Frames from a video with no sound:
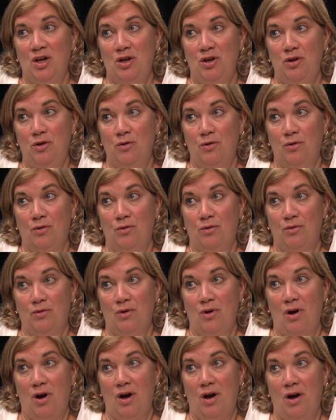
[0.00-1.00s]

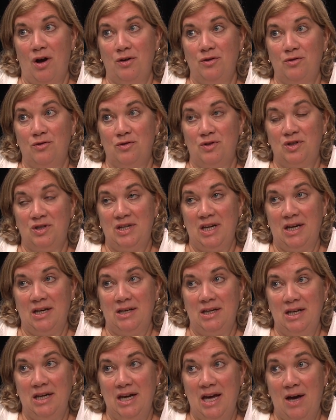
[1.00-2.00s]
You're
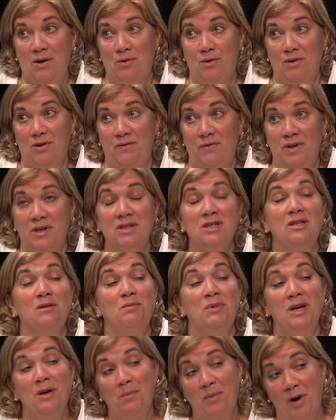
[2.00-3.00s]
understanding how good it feels to
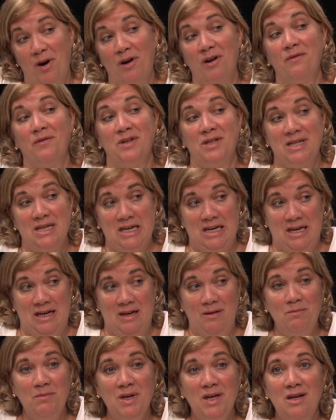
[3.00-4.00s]
be a part of a
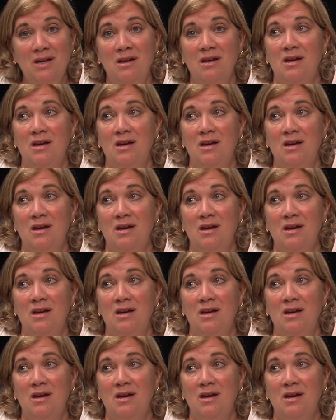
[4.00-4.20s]
team